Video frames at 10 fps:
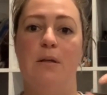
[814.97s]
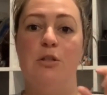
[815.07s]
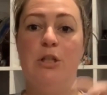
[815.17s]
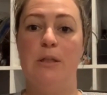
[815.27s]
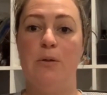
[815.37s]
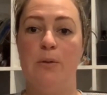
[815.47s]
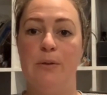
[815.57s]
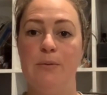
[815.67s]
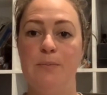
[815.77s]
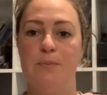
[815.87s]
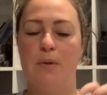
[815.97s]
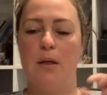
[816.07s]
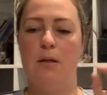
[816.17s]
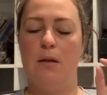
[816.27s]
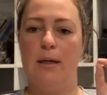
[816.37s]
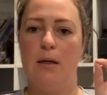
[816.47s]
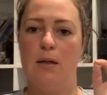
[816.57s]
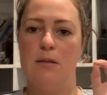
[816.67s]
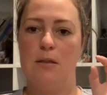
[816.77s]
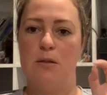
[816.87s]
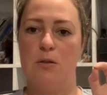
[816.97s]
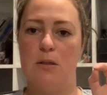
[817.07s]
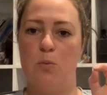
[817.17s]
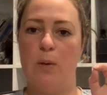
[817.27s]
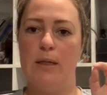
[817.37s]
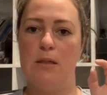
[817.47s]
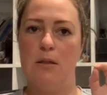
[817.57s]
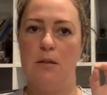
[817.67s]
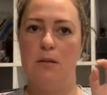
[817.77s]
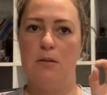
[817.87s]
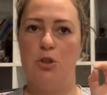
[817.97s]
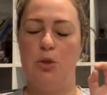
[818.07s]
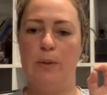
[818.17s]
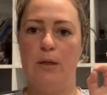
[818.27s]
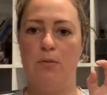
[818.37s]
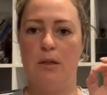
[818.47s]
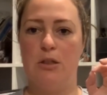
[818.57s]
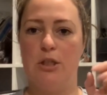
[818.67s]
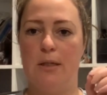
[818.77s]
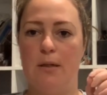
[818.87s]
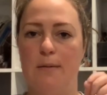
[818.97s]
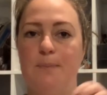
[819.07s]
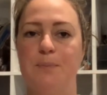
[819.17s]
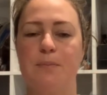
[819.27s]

chili oil and like a sweet chewy crunch in it.